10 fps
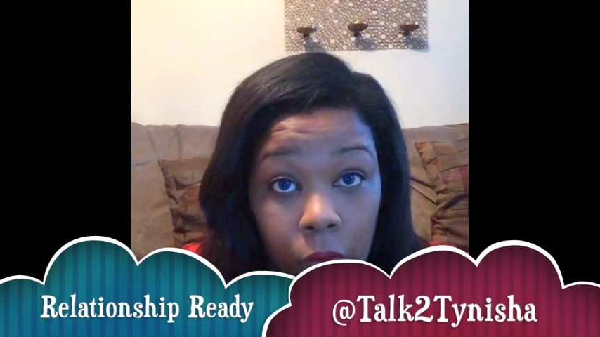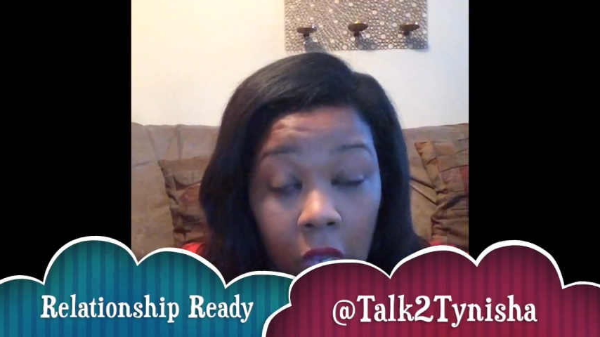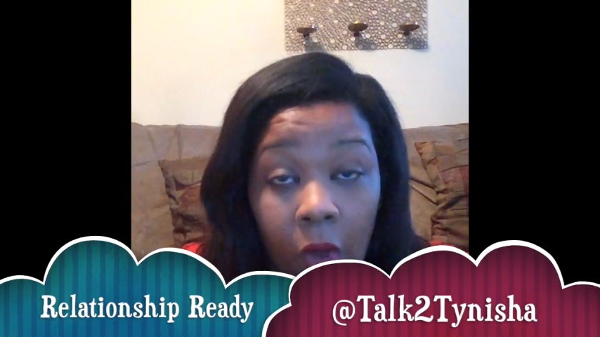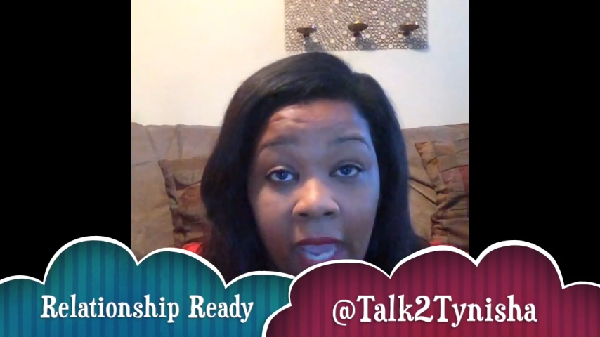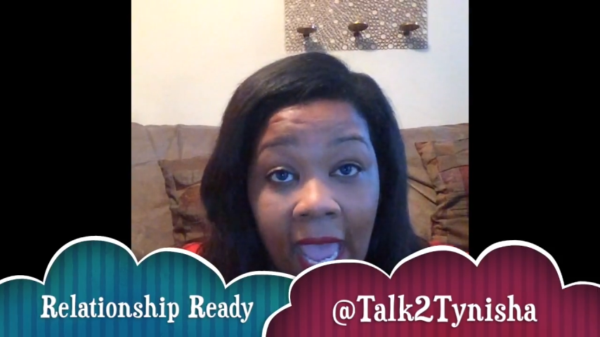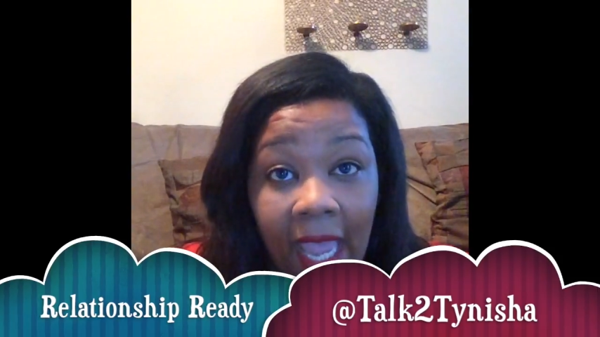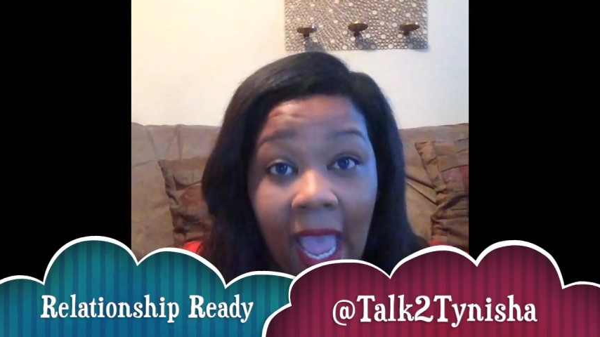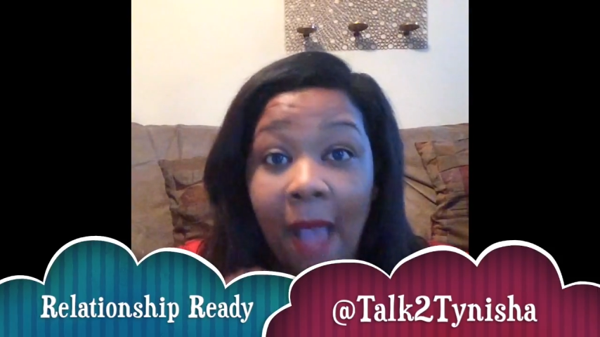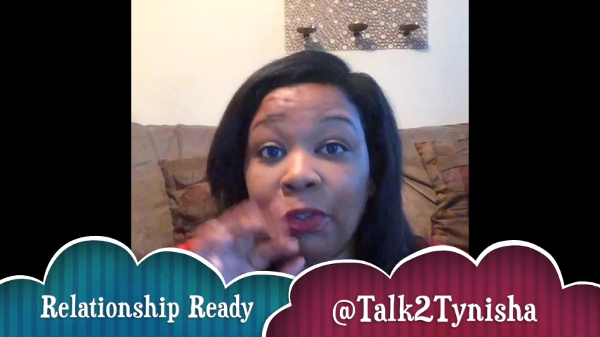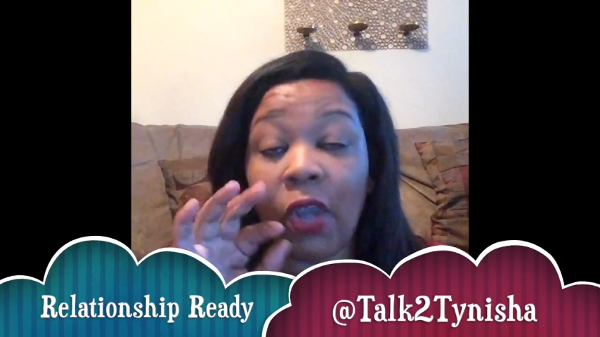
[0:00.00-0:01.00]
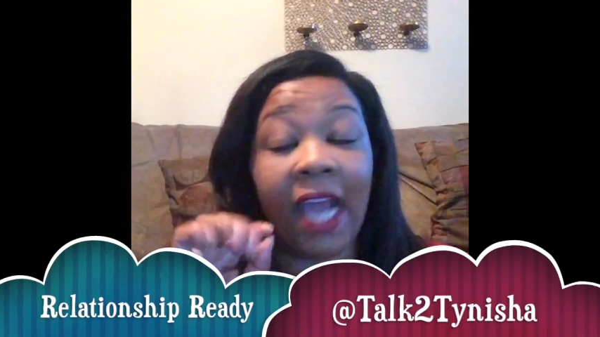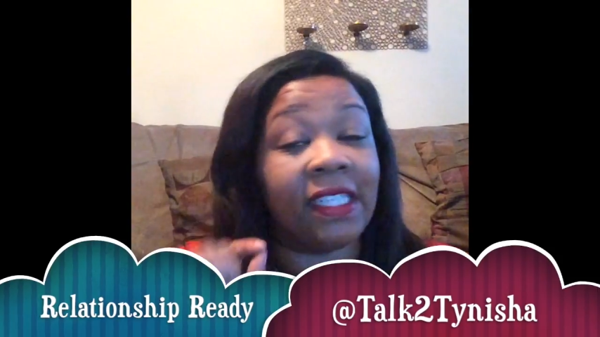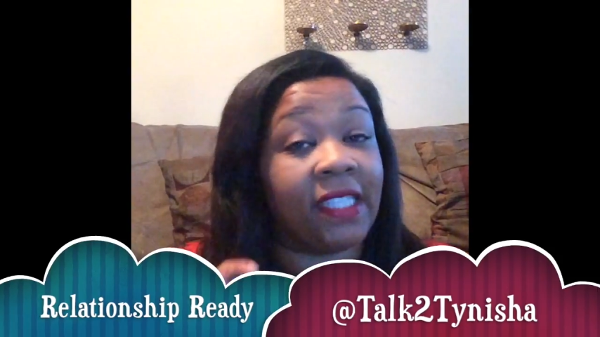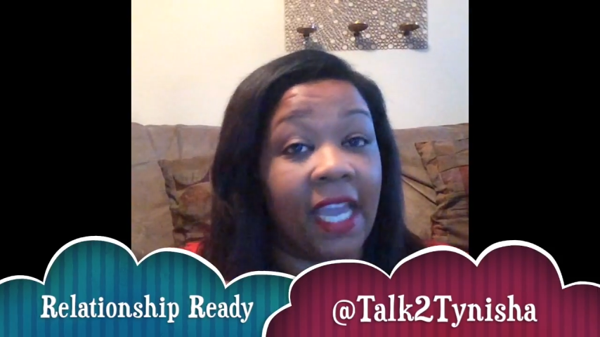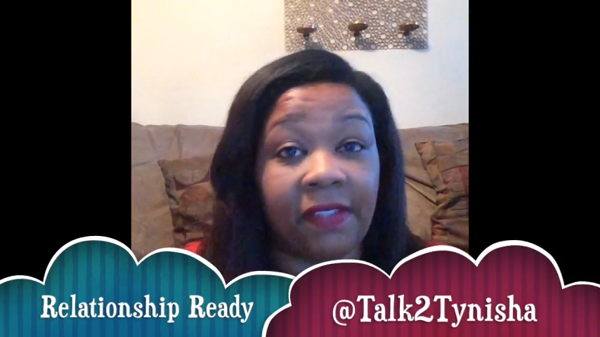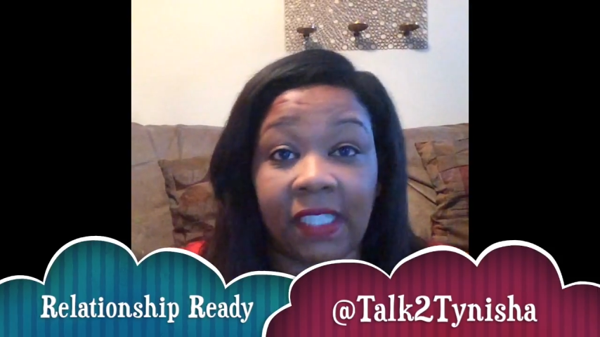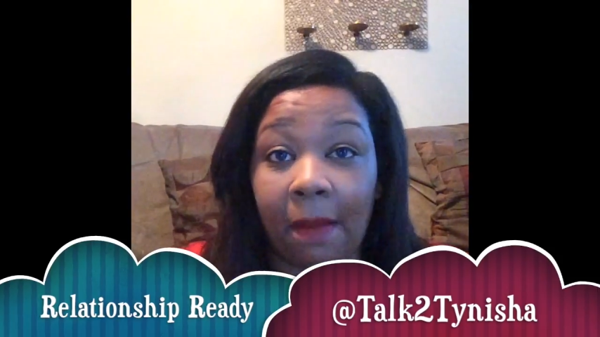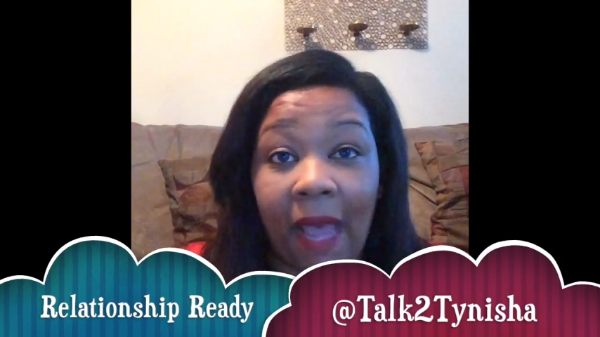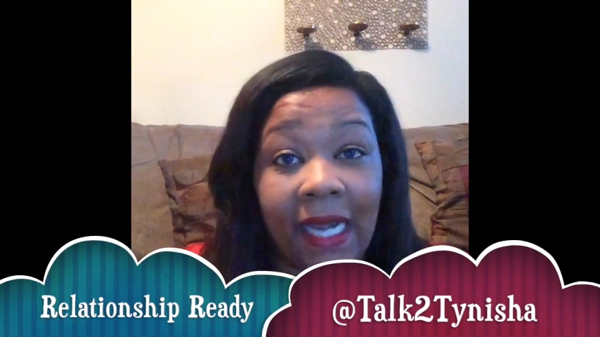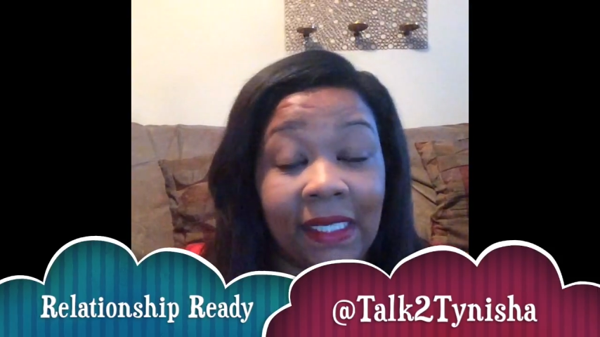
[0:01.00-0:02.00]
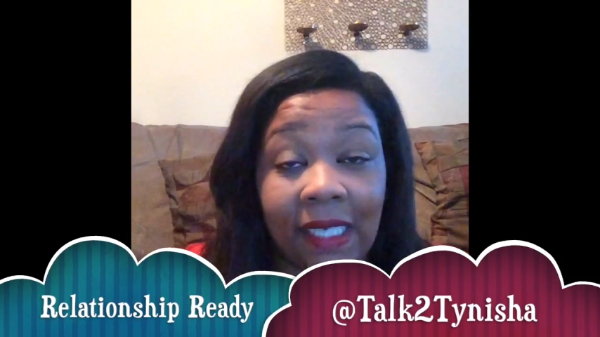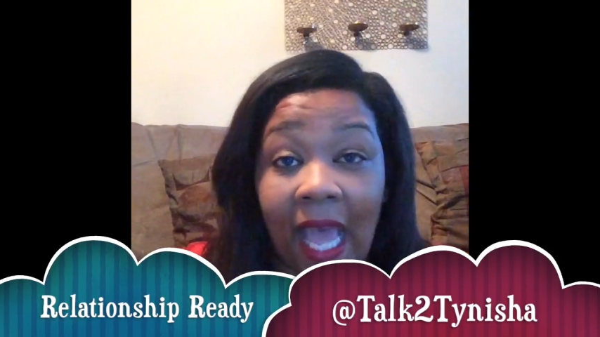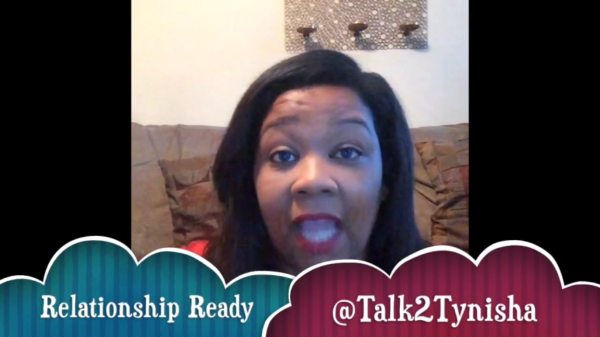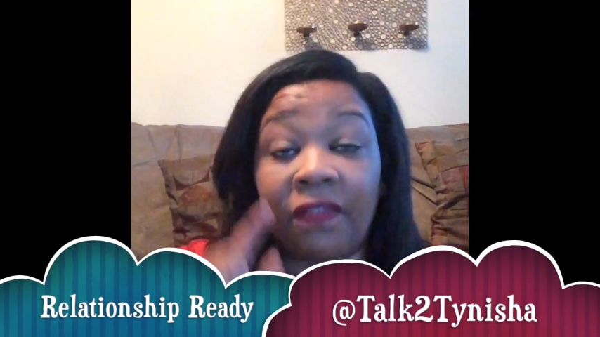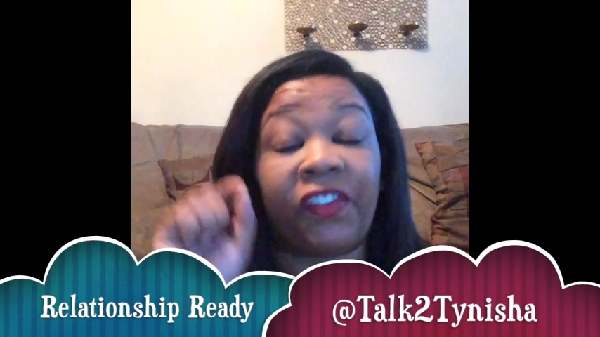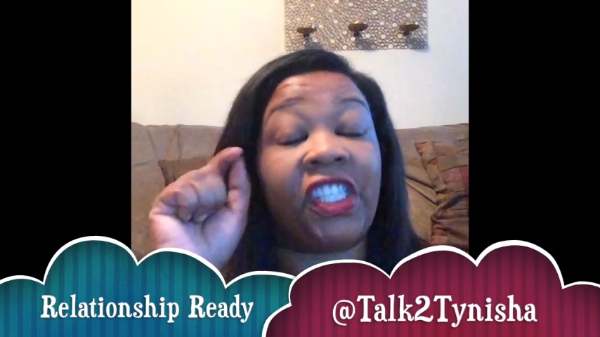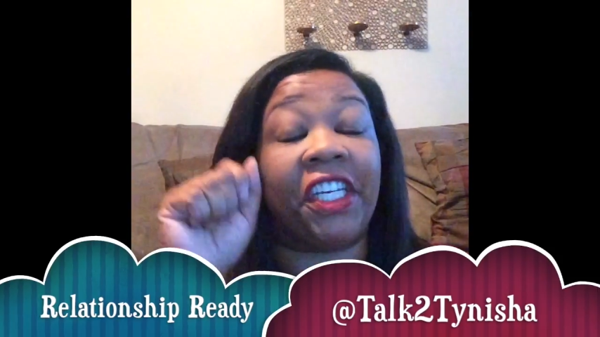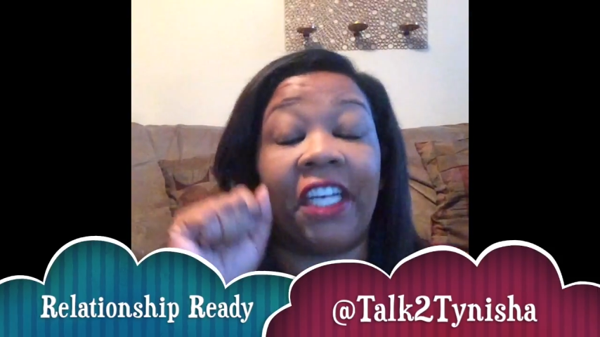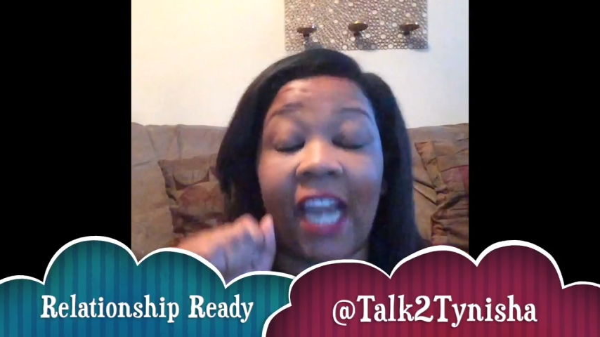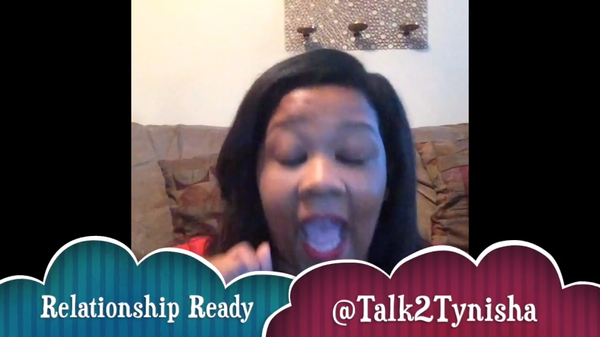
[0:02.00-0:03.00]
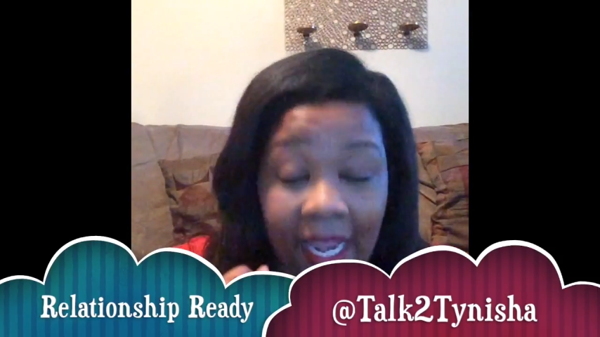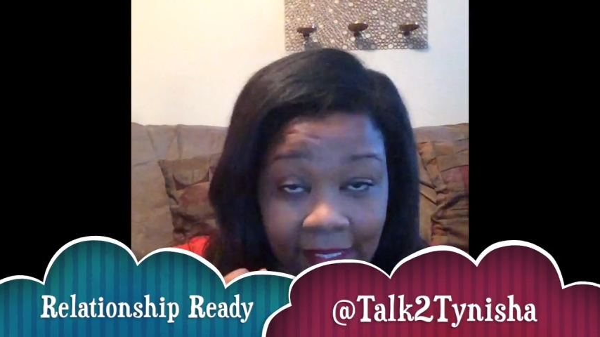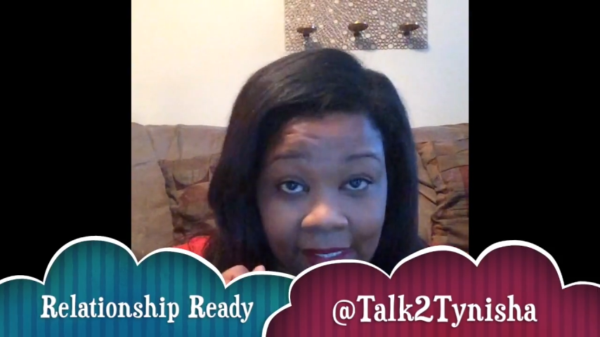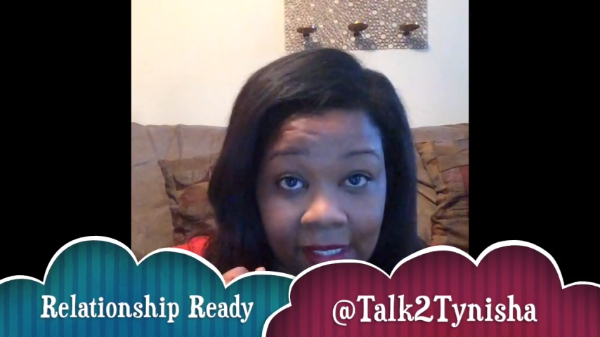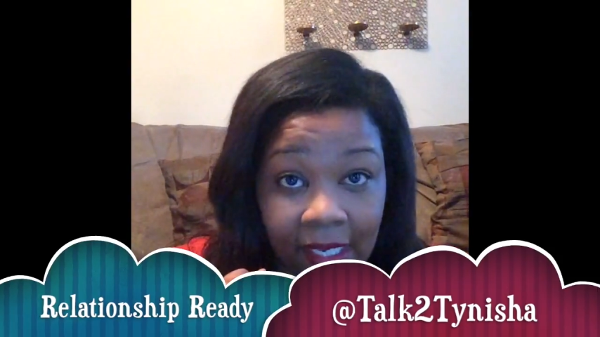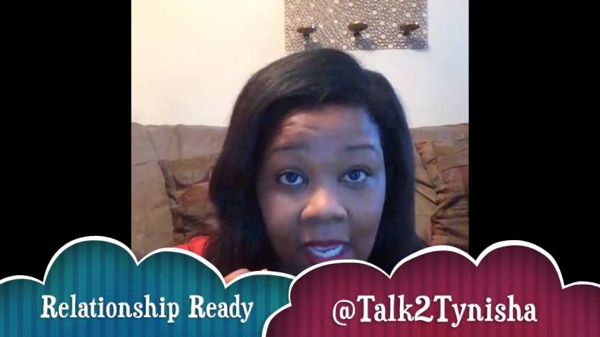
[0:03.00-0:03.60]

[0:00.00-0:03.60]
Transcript: Okay? I'm trying to save somebody's life tonight.